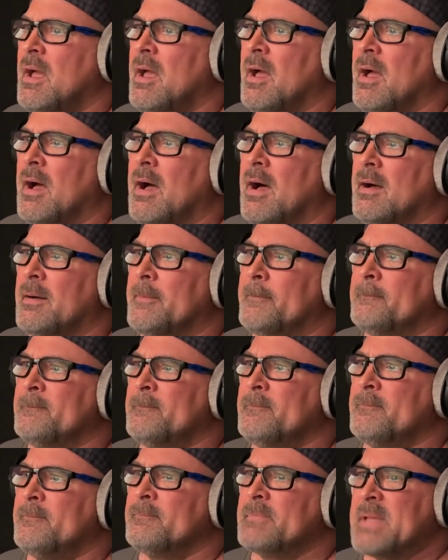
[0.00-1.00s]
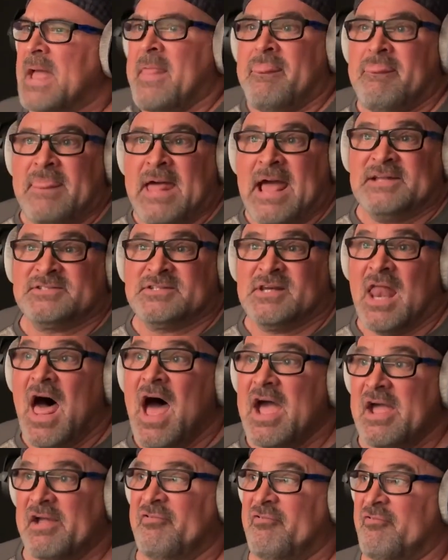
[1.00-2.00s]
And that's
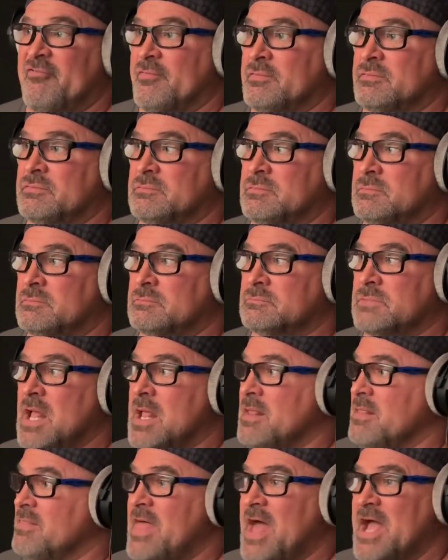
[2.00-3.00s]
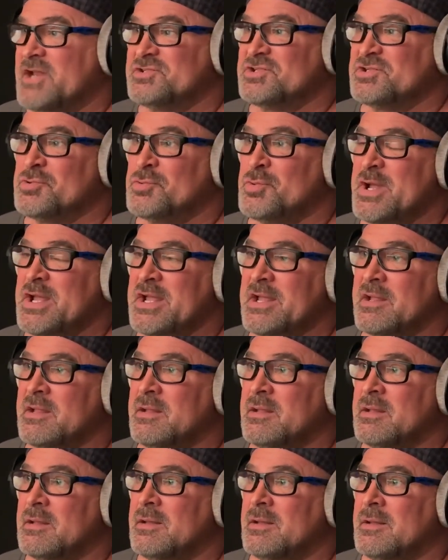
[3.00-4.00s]
life. That's the way
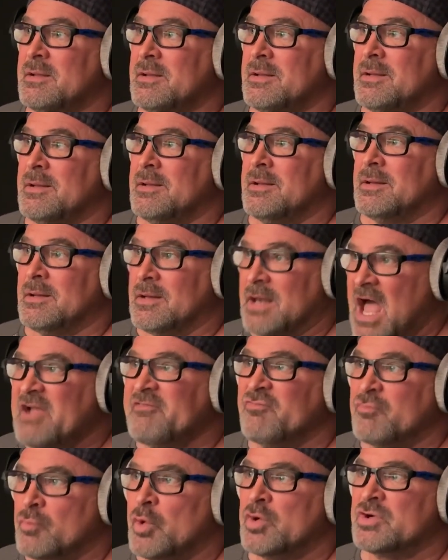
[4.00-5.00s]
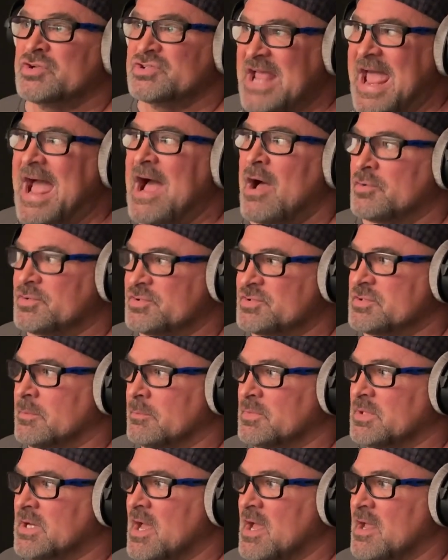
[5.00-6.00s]
life works out
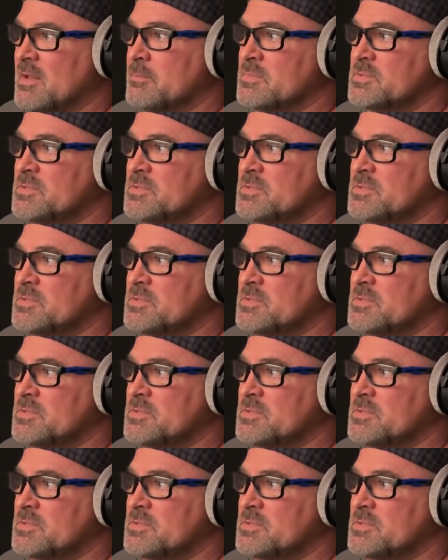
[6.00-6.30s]
sometimes.